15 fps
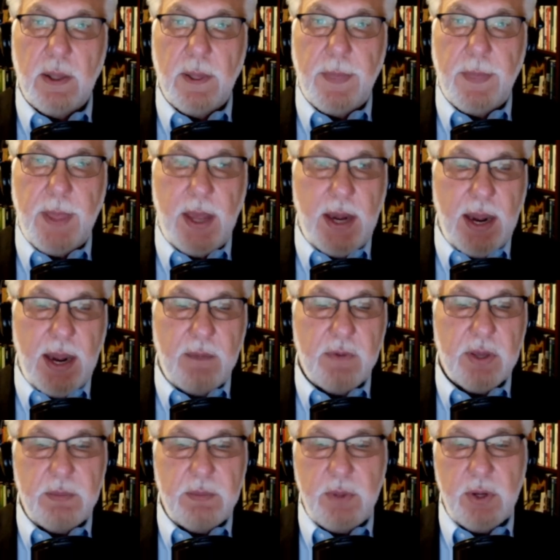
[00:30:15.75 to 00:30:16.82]
And every
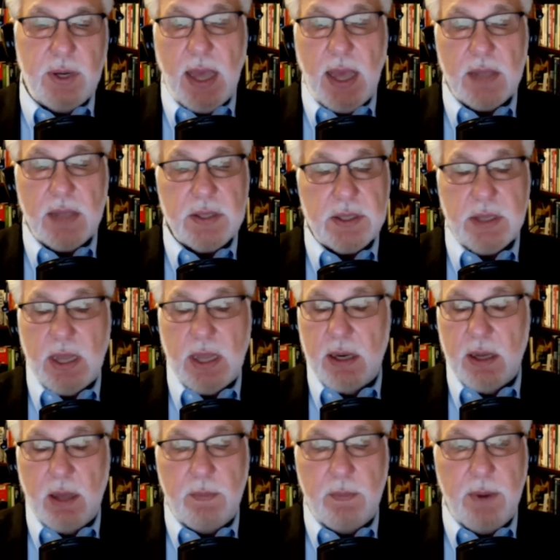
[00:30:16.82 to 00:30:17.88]
community has this.
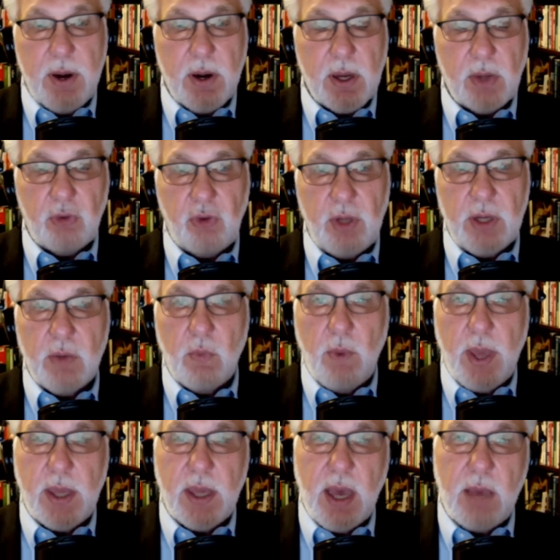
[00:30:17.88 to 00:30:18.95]
And Americans need to
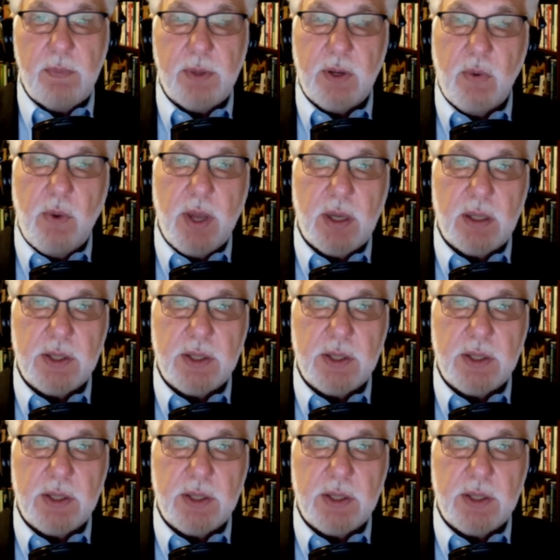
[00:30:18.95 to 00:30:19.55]
wake up and quit